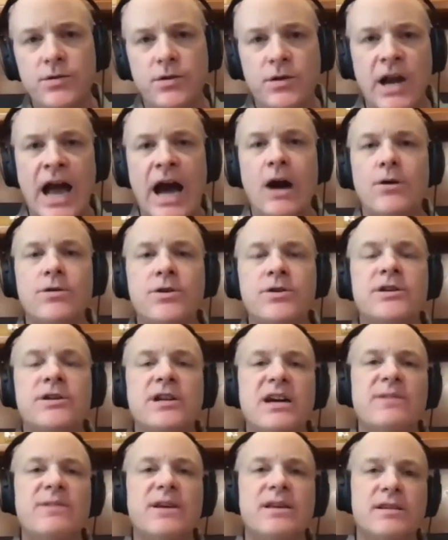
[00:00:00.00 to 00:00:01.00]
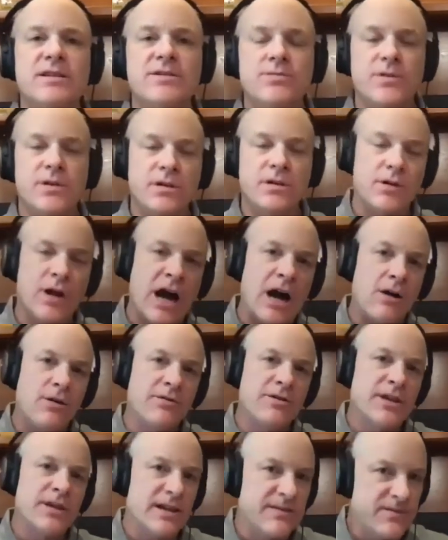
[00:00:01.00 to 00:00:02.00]
Or how could I make this work? Or how
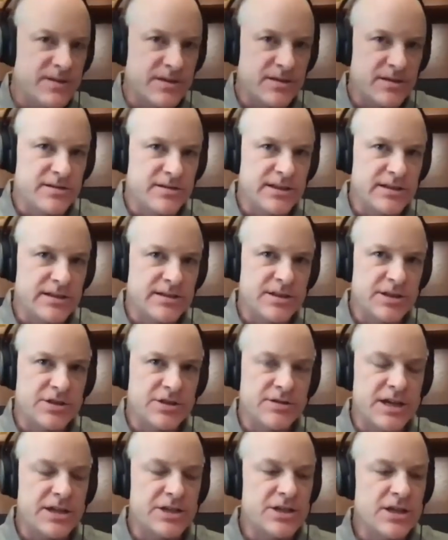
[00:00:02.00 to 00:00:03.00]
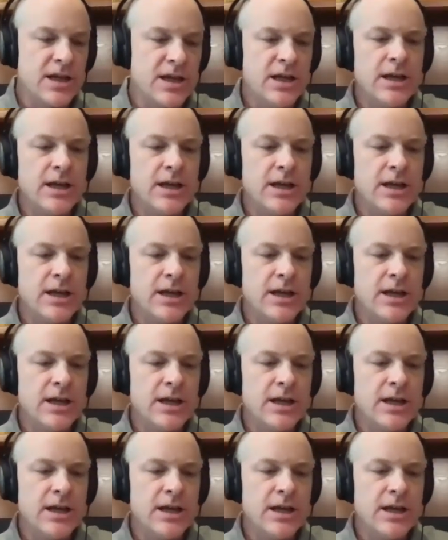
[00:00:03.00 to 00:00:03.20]
could I facilitate this change?